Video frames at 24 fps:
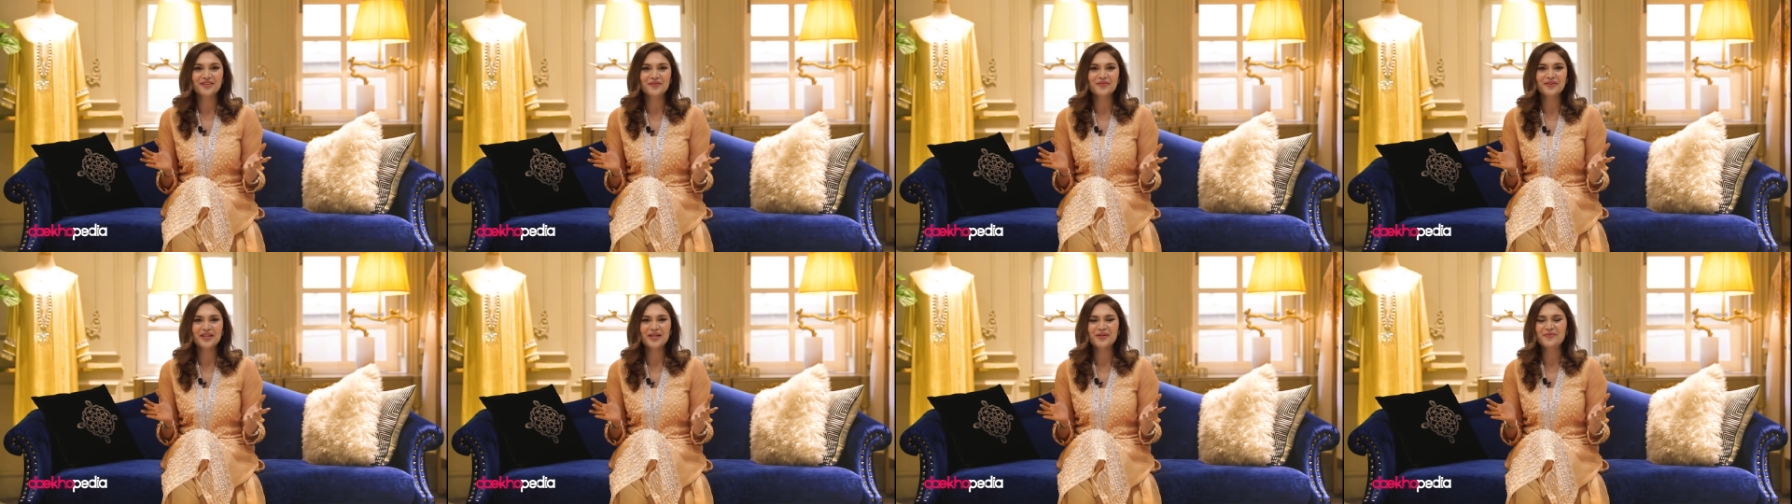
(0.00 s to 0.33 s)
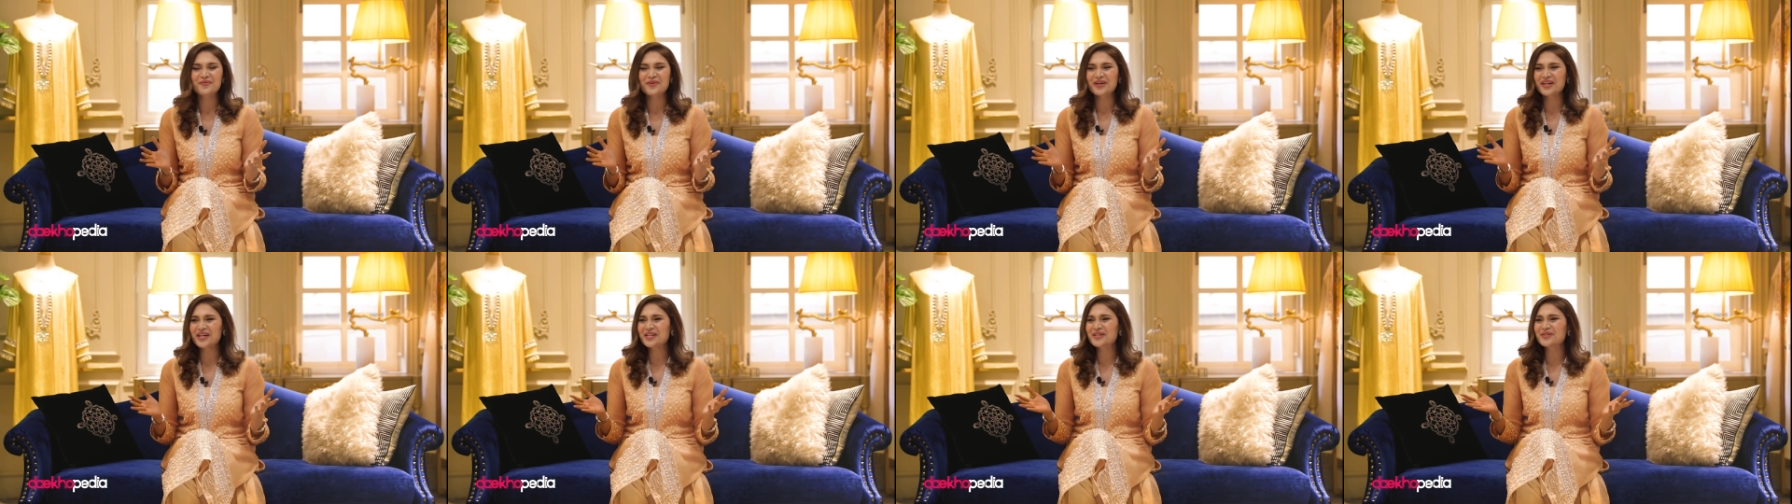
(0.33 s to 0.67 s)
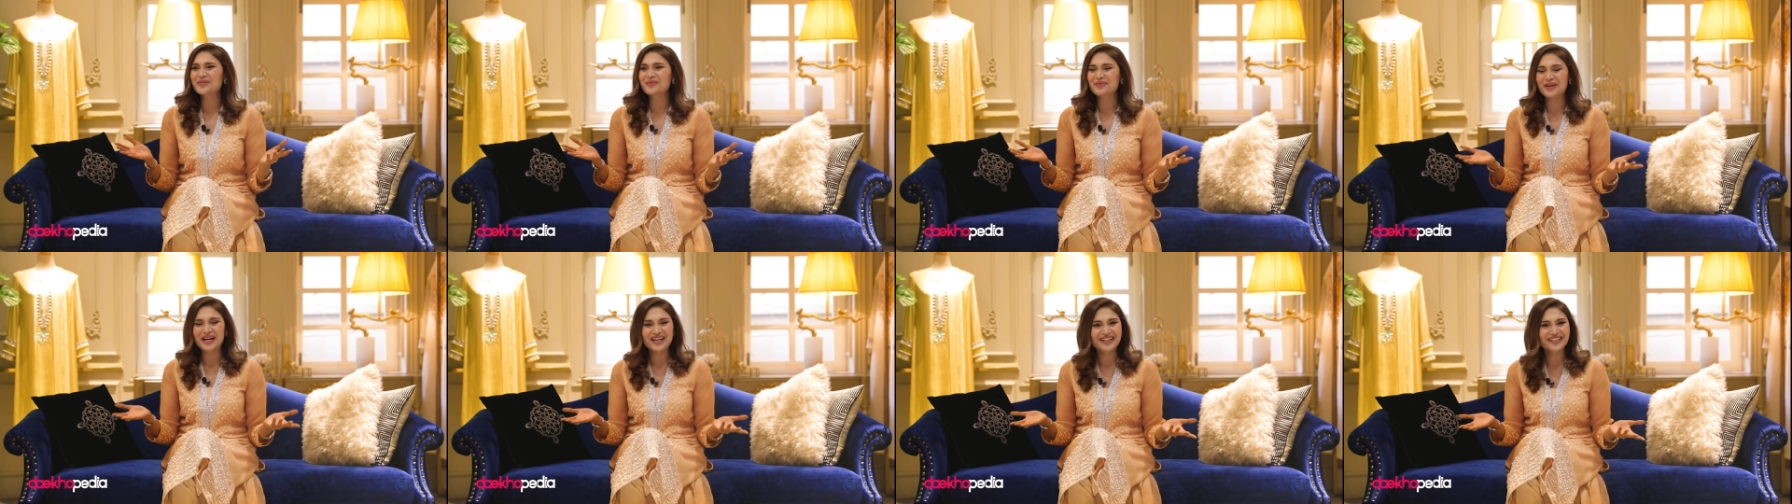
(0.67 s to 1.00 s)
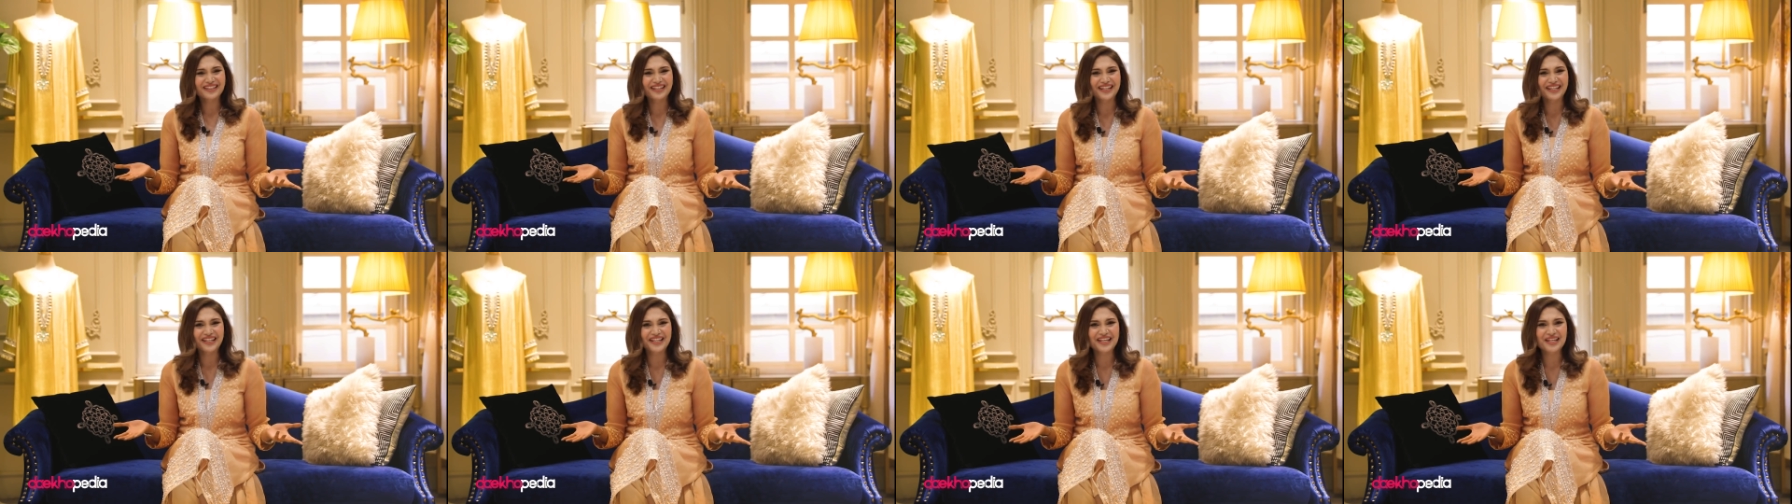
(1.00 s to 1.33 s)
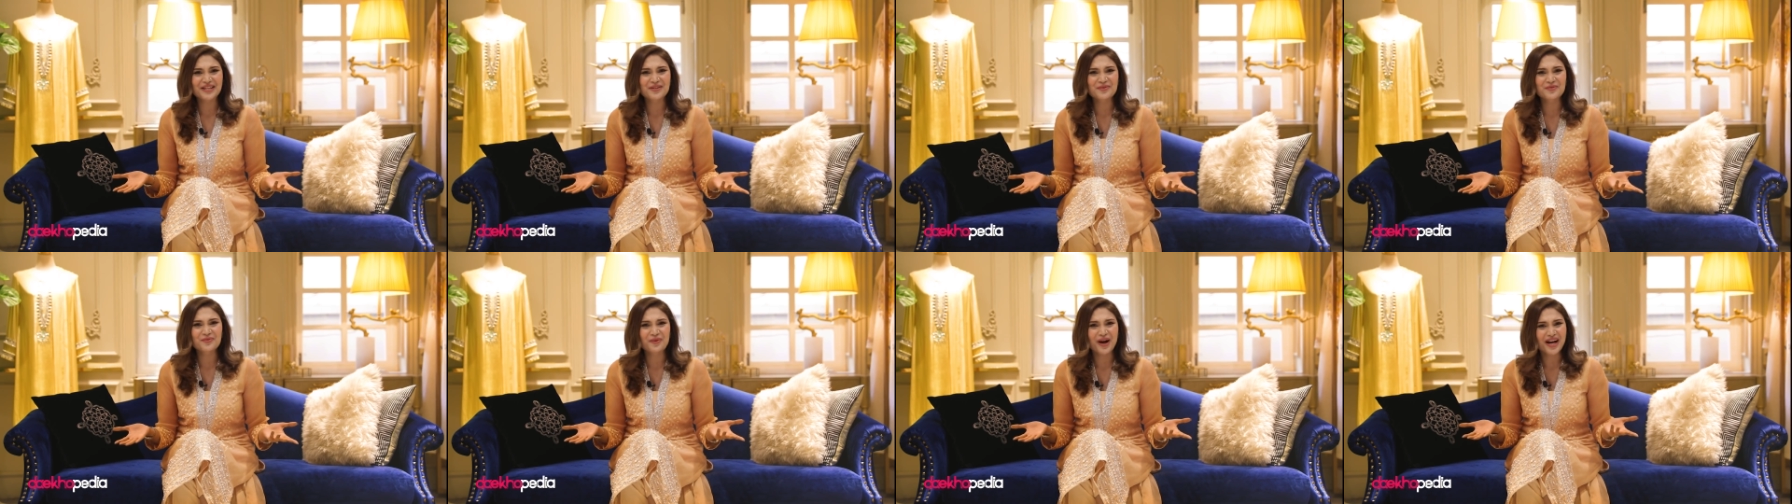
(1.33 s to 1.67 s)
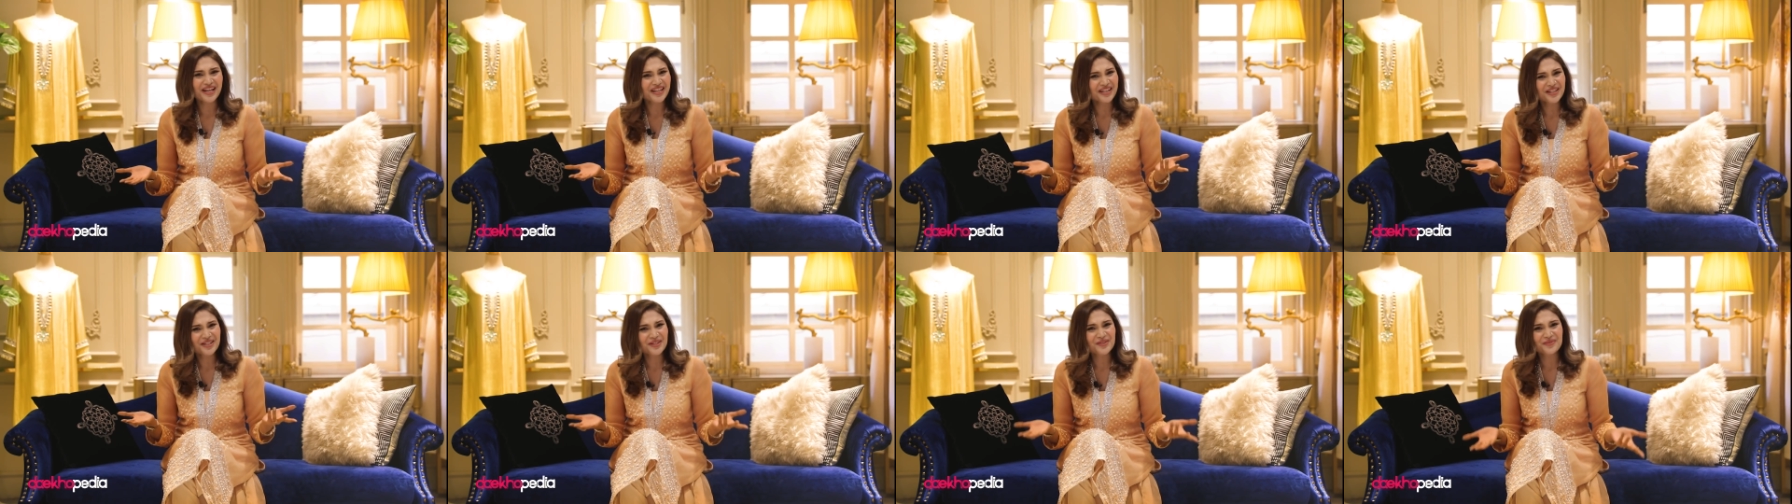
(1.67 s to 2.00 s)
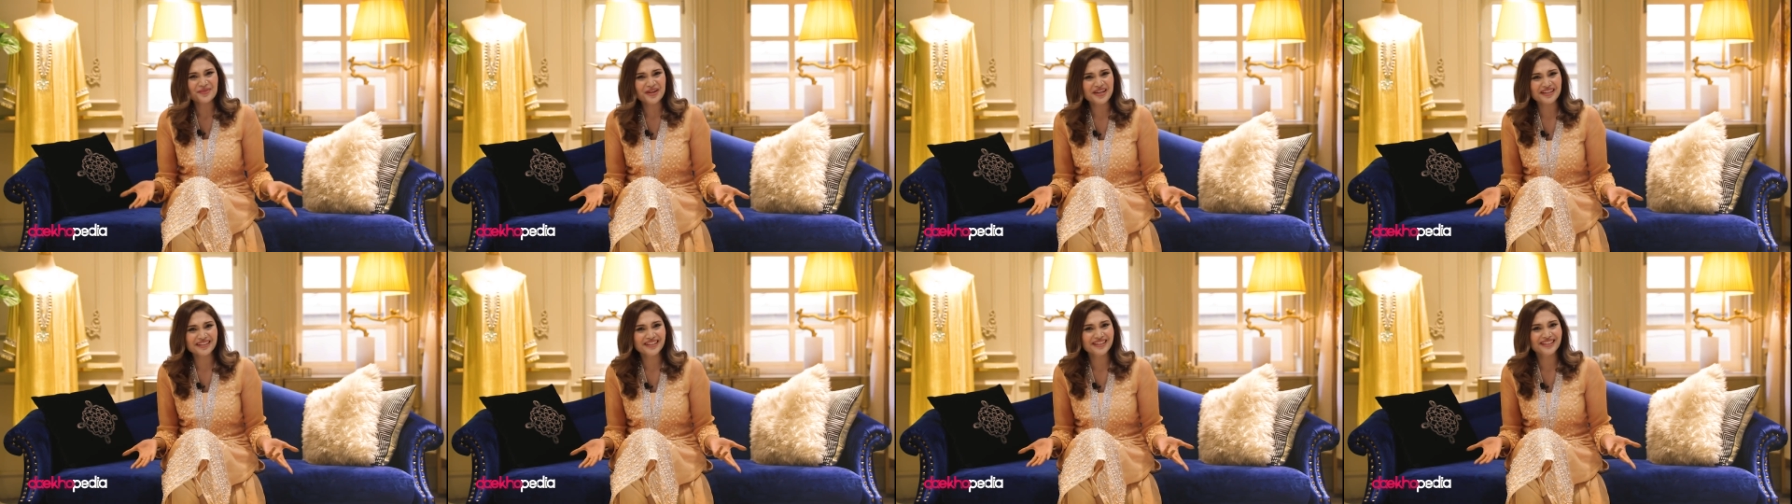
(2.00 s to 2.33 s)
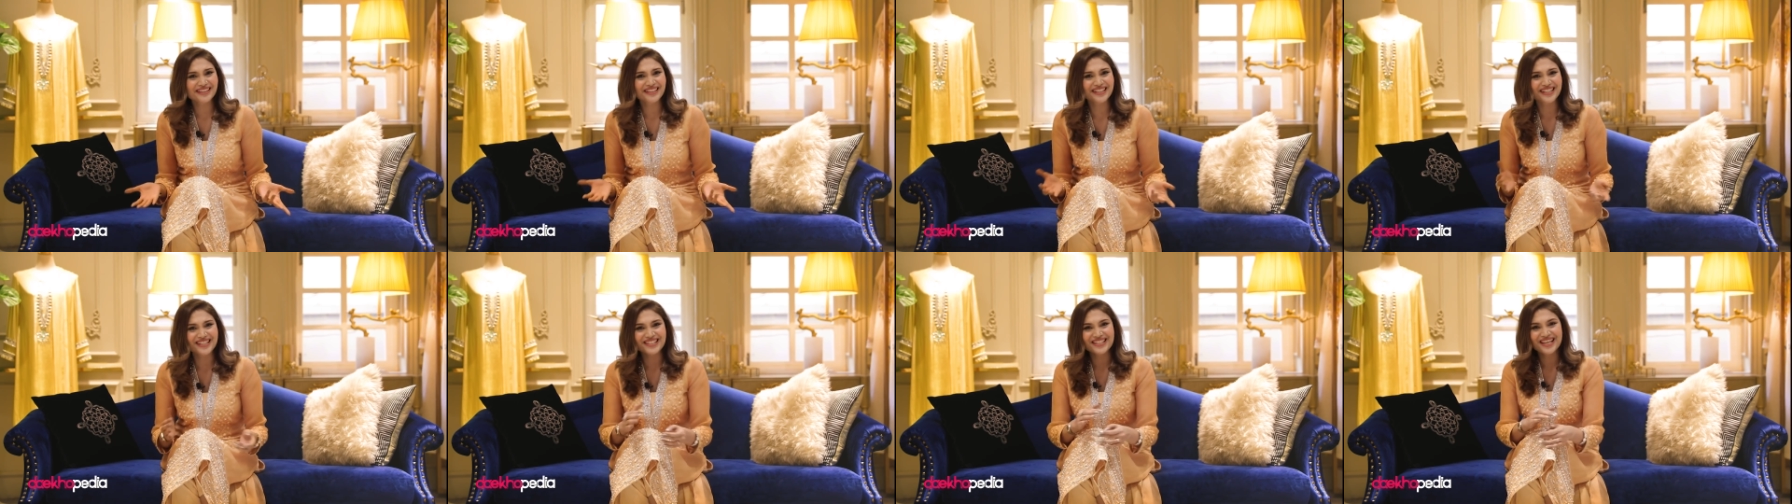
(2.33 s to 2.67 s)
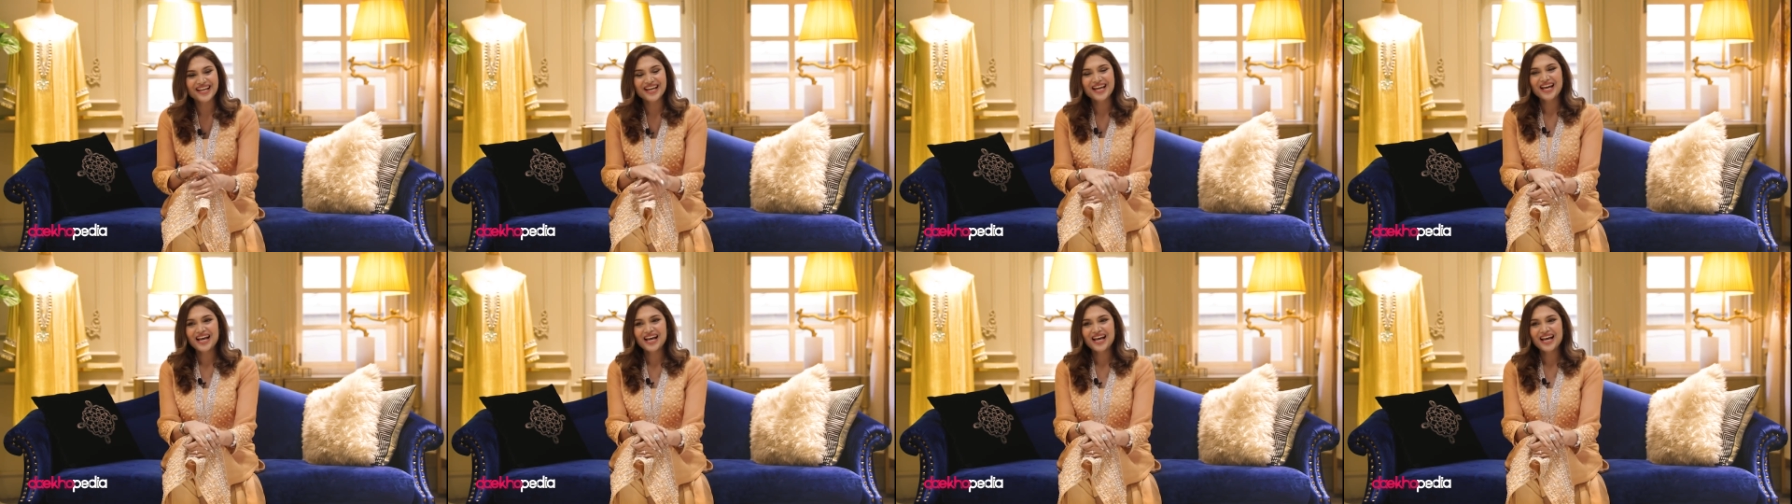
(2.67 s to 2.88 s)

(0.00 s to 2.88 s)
They were like, what are you wearing and why are you wearing this?